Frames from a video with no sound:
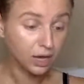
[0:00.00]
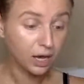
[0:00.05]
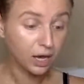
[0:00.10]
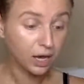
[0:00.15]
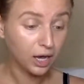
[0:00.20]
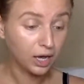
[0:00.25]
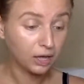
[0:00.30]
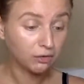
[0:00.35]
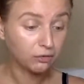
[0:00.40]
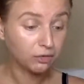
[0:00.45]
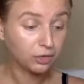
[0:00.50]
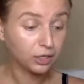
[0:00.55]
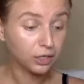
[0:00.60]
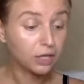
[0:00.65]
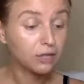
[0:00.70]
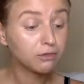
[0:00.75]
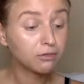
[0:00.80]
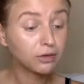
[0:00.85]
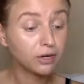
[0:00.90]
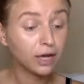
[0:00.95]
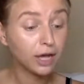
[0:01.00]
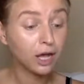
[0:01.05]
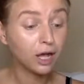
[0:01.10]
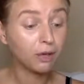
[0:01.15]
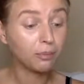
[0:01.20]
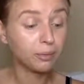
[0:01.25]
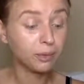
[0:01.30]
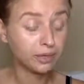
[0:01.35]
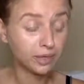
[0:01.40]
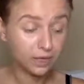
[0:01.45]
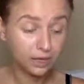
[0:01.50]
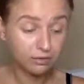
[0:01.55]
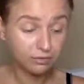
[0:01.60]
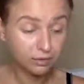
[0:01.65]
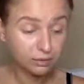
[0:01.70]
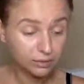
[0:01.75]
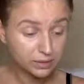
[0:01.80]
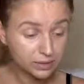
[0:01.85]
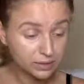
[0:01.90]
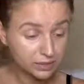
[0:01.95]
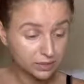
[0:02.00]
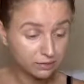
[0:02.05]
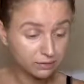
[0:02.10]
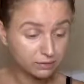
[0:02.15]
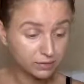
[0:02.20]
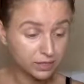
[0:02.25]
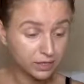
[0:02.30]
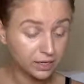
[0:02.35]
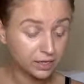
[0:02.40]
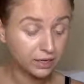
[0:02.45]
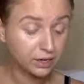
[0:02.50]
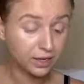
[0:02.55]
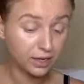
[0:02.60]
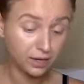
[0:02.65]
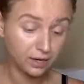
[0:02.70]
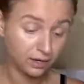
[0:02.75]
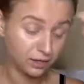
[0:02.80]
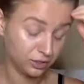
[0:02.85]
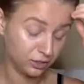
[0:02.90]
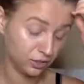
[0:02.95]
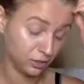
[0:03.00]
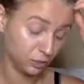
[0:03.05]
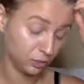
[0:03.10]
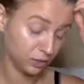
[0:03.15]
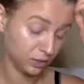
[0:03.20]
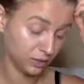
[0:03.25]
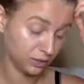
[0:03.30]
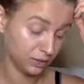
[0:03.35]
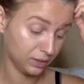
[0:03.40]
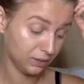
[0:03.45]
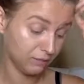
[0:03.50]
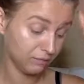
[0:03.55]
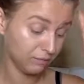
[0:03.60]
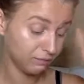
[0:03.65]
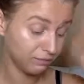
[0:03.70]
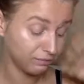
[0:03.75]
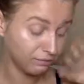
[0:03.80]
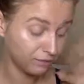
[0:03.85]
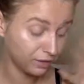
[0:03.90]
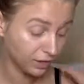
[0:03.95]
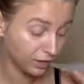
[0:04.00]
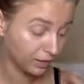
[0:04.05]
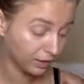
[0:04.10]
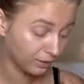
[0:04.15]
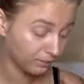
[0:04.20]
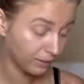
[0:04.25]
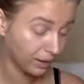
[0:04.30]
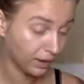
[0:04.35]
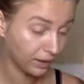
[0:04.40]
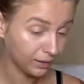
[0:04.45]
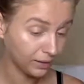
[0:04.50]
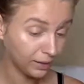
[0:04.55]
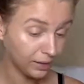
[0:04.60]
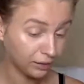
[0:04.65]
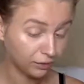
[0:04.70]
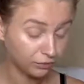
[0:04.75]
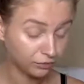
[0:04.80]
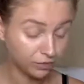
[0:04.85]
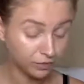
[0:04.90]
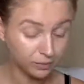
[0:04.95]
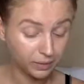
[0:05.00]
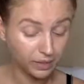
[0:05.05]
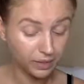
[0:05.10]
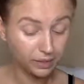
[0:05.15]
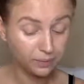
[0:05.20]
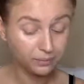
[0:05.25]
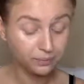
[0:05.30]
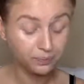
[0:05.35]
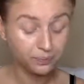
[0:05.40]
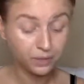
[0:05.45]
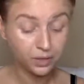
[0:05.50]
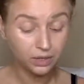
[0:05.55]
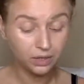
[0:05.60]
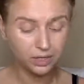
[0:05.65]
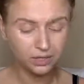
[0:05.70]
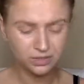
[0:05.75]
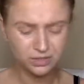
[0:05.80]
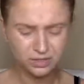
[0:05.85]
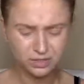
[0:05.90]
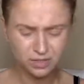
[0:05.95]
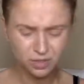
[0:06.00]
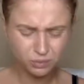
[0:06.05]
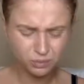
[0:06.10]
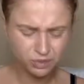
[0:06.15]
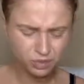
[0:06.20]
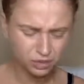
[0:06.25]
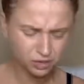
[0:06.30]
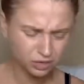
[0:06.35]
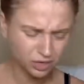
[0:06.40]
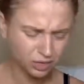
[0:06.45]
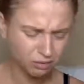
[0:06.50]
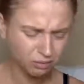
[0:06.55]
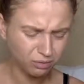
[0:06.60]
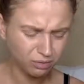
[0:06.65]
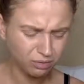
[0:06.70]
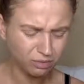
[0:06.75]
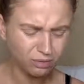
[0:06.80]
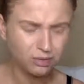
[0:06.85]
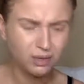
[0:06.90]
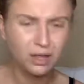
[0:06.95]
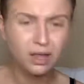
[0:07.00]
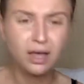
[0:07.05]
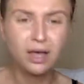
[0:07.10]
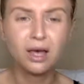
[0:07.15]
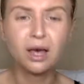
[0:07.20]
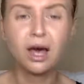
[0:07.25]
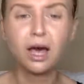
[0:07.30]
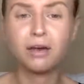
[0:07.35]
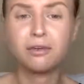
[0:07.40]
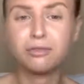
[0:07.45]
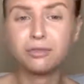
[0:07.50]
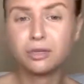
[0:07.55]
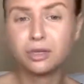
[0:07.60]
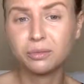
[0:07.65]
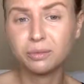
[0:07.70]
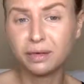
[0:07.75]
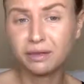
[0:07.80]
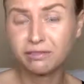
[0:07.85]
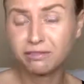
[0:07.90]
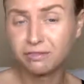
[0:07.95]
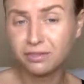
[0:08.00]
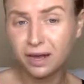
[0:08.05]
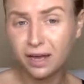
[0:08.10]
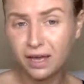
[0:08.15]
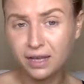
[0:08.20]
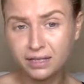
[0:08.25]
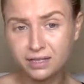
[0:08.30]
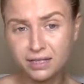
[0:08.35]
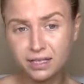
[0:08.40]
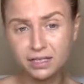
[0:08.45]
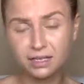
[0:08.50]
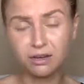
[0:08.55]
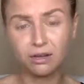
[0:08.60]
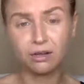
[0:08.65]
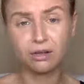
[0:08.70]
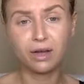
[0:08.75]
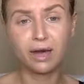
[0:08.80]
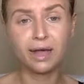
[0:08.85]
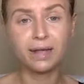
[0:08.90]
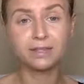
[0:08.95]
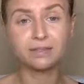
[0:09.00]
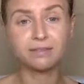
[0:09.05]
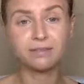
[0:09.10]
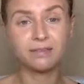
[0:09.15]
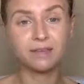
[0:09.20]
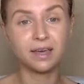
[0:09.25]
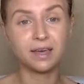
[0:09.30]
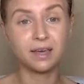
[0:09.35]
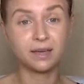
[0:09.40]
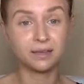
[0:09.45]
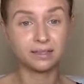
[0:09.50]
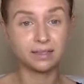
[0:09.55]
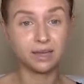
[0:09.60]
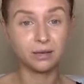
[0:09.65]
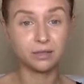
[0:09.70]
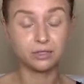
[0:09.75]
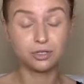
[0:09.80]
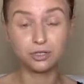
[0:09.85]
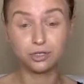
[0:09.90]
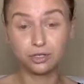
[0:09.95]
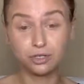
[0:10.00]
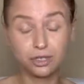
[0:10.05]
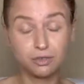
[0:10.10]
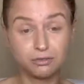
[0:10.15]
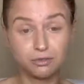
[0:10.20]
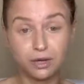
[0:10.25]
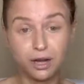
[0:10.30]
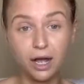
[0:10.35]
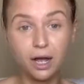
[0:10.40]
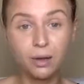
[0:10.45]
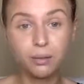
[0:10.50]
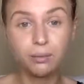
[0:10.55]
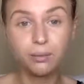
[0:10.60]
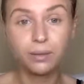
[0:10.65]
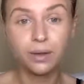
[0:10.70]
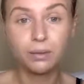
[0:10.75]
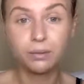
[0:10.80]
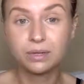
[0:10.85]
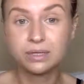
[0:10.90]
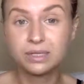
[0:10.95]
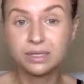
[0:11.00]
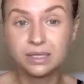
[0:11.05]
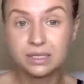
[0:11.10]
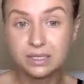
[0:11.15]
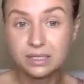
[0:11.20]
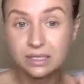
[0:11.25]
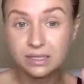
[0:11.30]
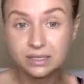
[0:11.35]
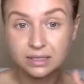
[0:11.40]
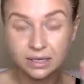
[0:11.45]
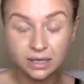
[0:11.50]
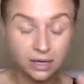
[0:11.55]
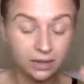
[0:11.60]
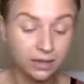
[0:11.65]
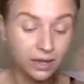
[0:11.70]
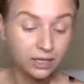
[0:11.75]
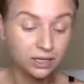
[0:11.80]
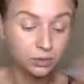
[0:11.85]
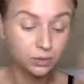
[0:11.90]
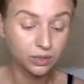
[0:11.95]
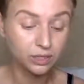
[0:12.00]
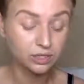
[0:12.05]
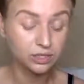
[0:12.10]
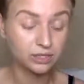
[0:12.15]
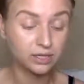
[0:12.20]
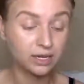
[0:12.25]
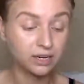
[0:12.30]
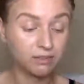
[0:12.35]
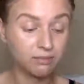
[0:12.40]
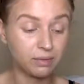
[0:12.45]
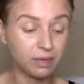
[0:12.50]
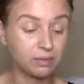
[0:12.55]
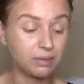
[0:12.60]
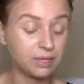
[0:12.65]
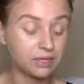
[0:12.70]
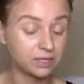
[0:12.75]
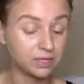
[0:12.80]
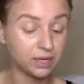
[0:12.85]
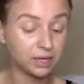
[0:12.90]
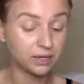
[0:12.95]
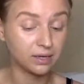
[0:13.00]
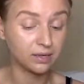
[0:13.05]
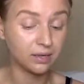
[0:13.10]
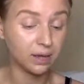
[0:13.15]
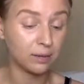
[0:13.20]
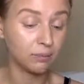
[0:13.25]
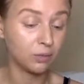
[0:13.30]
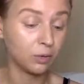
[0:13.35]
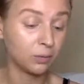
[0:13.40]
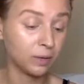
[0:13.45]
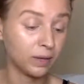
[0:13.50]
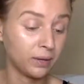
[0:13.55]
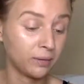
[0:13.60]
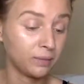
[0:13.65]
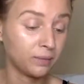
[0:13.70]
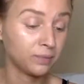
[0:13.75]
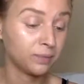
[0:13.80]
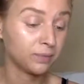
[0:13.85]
of looking for help and I never received it. And it just was a very bad year for me. I got in so much trouble. I flew to my friends. I did all kinds of things. I was just looking for help that wasn't existent. And that's where it just kind of made me sick in that moment.